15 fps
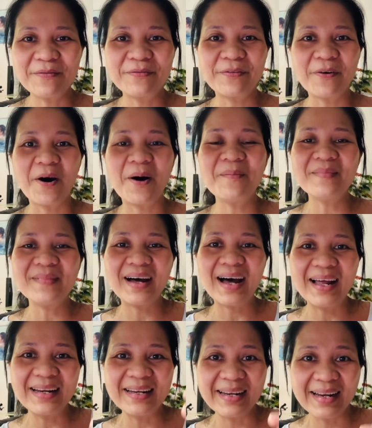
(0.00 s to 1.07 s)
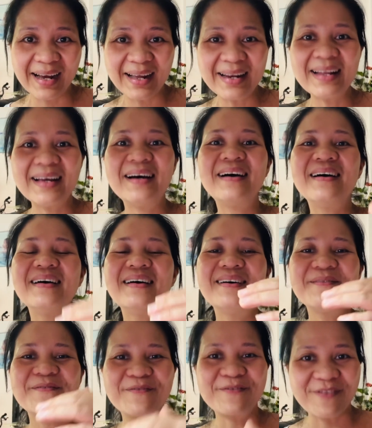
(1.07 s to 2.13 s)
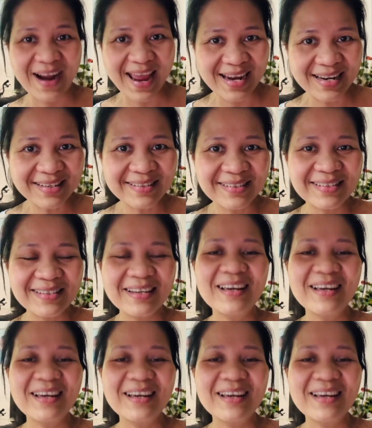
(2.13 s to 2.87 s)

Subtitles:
from another friends